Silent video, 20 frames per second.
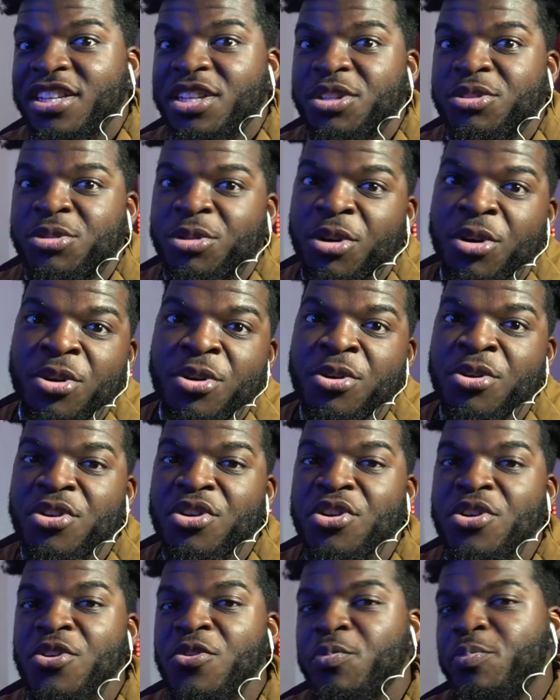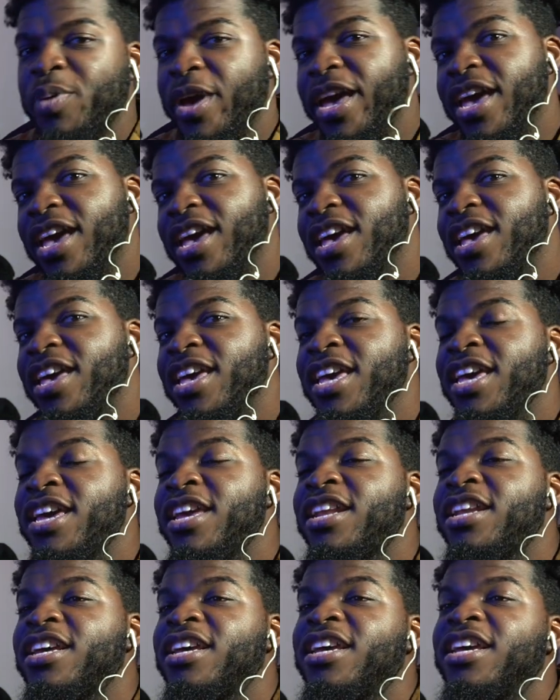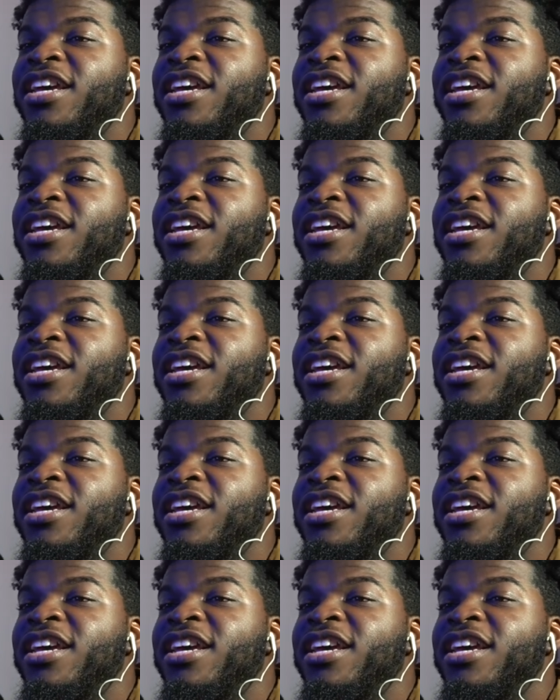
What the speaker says: drove, paid,